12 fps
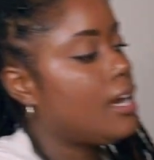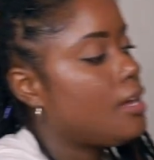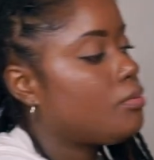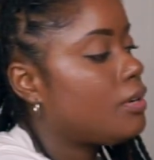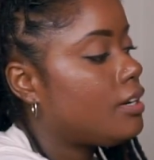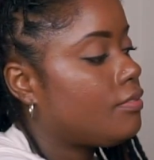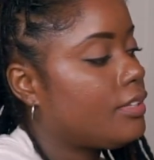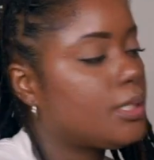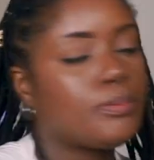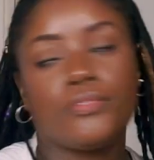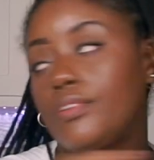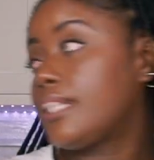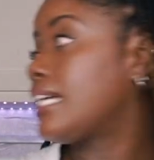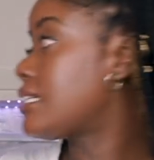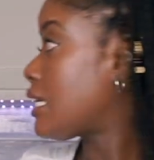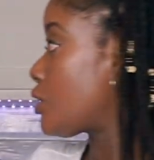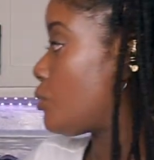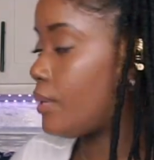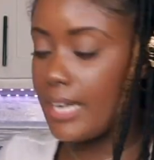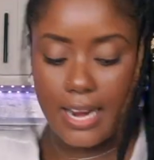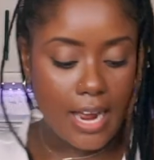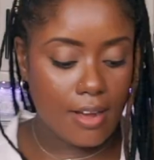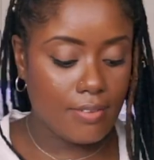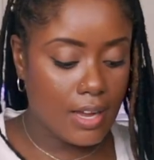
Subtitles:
had one of this before. That's actually what I have